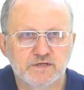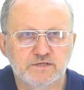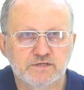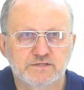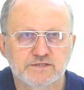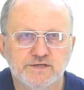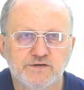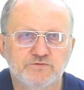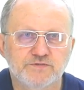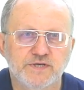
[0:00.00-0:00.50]

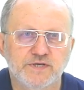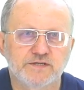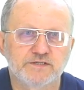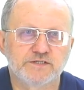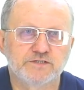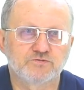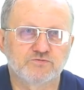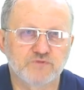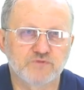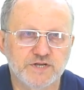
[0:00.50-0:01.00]
so that
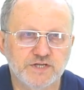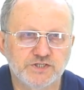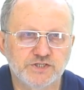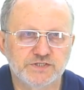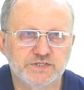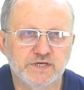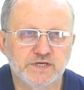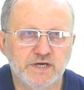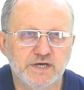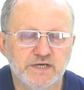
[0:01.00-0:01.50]
it
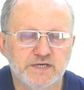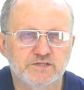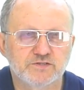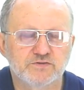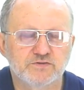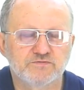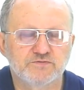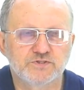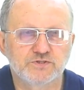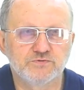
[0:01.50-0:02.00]
reaches a height
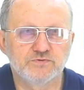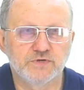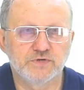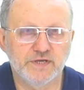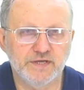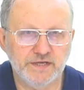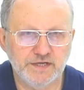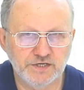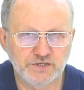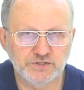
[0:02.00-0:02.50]
of
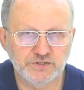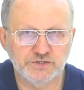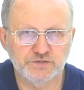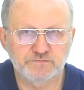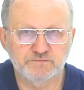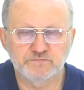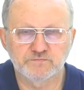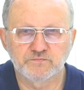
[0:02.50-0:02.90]
2h?